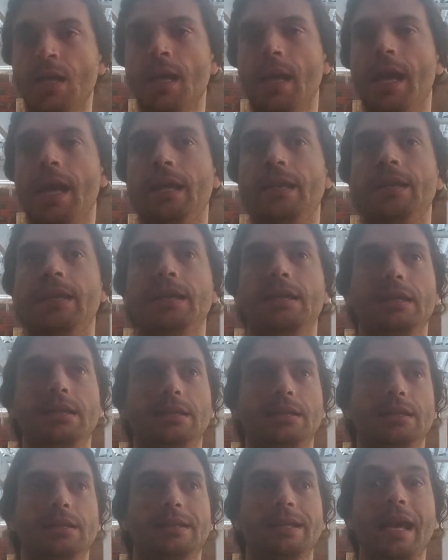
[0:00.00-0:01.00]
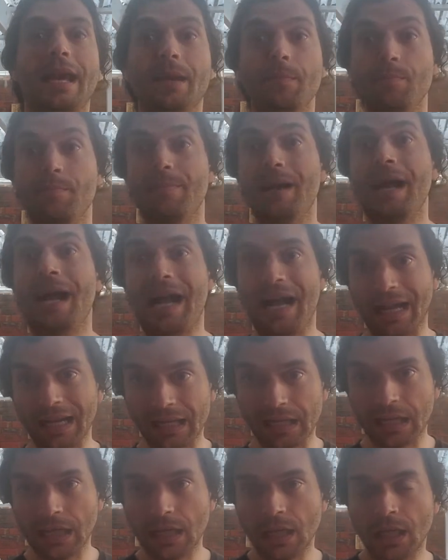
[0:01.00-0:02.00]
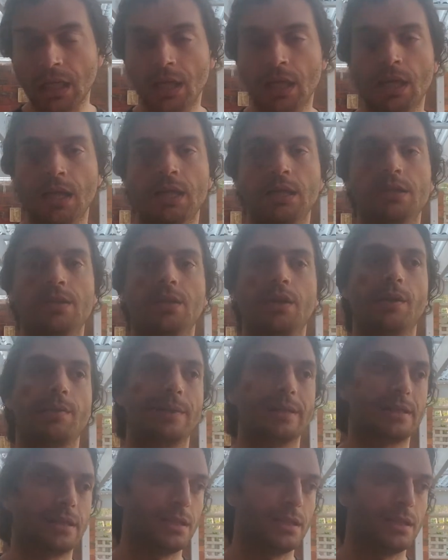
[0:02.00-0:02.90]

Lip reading: And then it came back. So I went to the